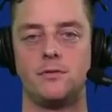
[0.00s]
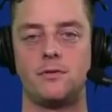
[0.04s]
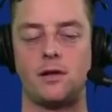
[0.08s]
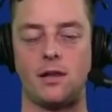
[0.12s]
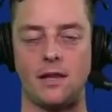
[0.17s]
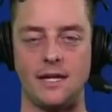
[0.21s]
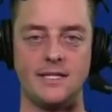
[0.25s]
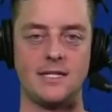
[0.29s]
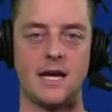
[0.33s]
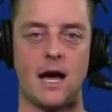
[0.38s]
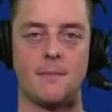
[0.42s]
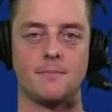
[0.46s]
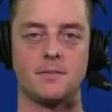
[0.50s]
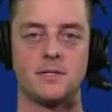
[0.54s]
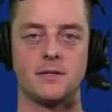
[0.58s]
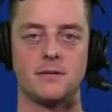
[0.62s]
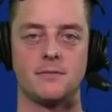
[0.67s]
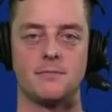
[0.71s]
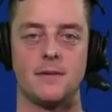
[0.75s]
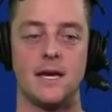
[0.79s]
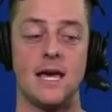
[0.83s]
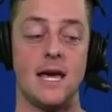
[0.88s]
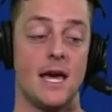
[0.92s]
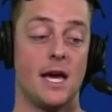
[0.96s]
Klay Thompson.
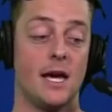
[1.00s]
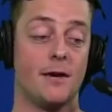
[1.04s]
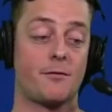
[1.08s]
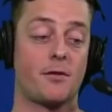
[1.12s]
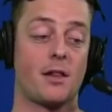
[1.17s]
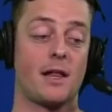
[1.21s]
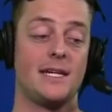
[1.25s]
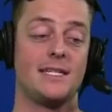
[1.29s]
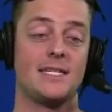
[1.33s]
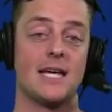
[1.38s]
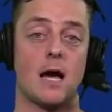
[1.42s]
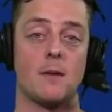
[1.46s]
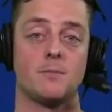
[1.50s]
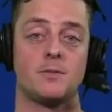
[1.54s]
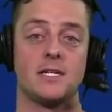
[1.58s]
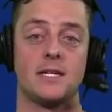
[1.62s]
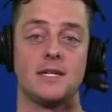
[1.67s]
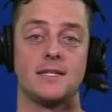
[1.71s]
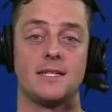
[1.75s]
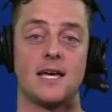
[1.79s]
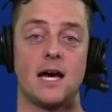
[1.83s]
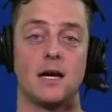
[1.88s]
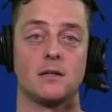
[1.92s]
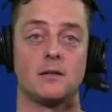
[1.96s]
If Klay Thompson
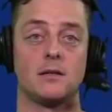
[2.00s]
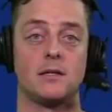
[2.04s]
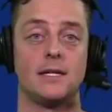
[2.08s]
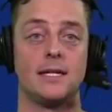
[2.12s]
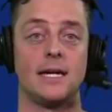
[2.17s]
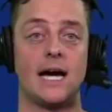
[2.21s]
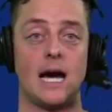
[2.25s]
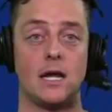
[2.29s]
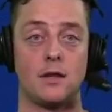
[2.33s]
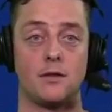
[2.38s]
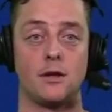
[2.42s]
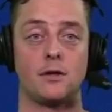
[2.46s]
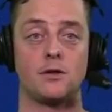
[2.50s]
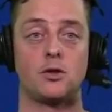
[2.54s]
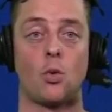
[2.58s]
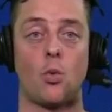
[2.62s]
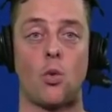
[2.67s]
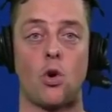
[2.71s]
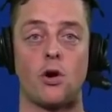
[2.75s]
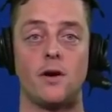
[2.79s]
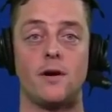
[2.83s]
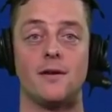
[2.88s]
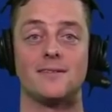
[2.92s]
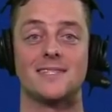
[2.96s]
is healthy, I think the
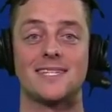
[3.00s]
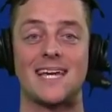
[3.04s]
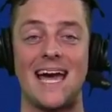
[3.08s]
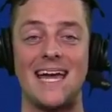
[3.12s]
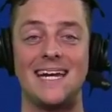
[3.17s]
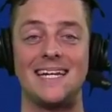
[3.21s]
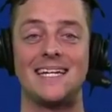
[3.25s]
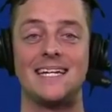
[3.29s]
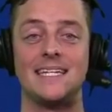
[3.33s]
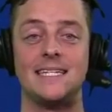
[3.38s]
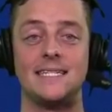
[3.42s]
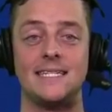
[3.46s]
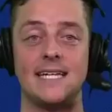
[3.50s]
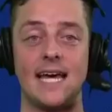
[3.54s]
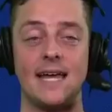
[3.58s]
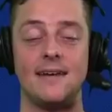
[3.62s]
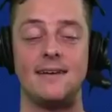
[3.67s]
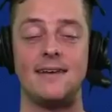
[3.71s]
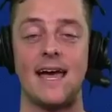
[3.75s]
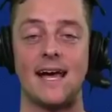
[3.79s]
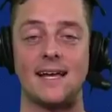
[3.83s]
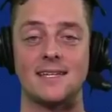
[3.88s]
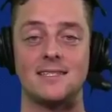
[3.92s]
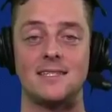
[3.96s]
Warriors can
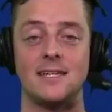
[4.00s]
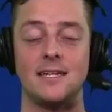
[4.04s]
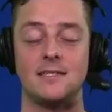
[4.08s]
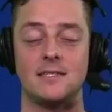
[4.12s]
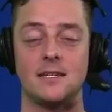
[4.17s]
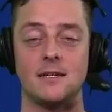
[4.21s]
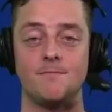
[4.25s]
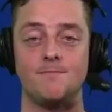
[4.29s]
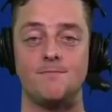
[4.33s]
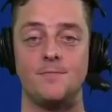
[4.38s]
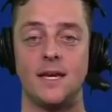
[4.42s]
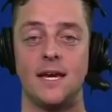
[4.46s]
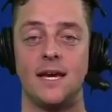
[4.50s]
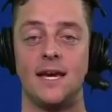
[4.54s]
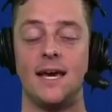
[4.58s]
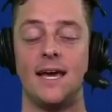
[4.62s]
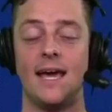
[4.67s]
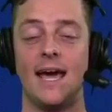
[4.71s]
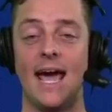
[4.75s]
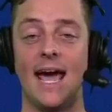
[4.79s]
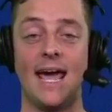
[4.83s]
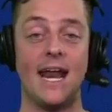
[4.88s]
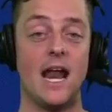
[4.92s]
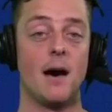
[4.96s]
contend next season,
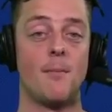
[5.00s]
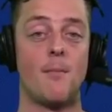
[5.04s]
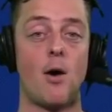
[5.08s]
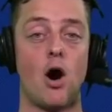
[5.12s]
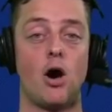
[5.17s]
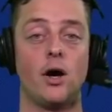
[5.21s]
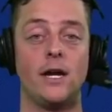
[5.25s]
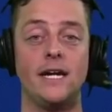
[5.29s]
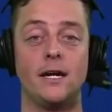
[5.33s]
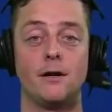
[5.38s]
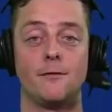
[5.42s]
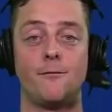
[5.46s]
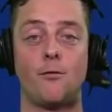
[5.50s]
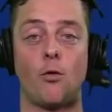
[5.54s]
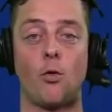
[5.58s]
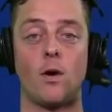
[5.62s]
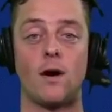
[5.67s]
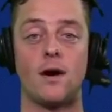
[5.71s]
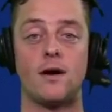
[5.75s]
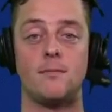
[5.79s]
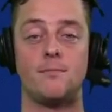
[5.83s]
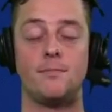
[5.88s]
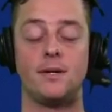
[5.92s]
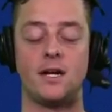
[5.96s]
and I'm all here
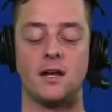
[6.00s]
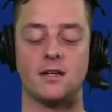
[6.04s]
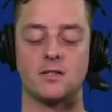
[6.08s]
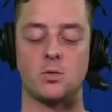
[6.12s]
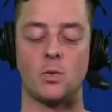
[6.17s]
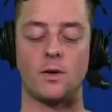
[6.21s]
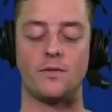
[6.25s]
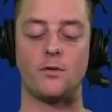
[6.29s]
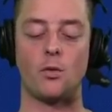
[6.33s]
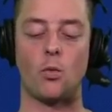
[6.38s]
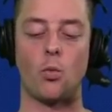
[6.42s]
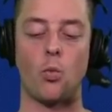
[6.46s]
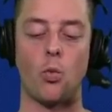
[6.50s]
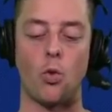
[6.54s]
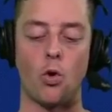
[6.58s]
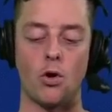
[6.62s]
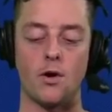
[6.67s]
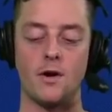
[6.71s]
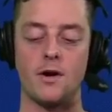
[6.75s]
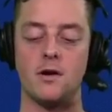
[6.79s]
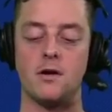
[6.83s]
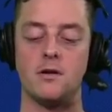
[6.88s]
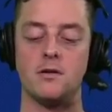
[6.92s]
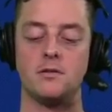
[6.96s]
for it because when the
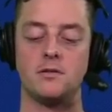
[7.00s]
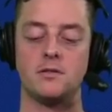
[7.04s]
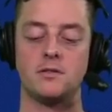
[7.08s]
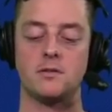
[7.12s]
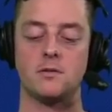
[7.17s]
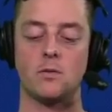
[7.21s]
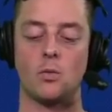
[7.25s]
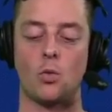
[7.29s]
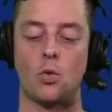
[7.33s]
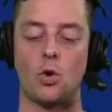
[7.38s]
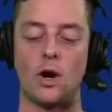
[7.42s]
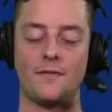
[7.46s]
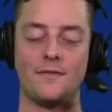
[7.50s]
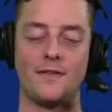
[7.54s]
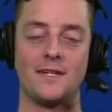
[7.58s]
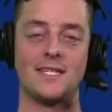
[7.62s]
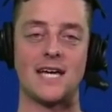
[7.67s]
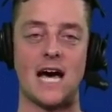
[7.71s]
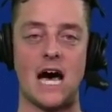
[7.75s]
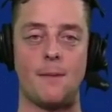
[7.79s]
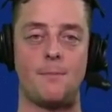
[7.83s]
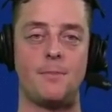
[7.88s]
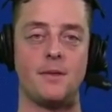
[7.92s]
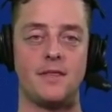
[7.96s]
Warriors were at the
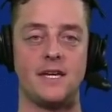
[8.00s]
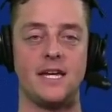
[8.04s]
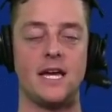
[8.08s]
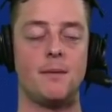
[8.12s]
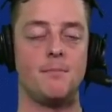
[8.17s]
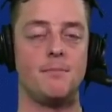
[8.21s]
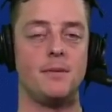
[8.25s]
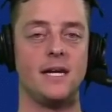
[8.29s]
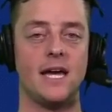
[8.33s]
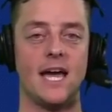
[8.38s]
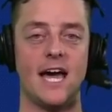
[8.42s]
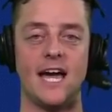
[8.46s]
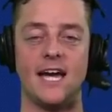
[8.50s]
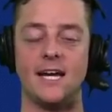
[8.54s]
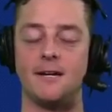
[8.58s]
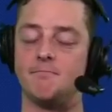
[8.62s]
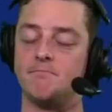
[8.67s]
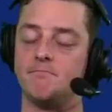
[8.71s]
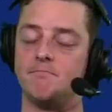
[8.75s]
top of the NBA,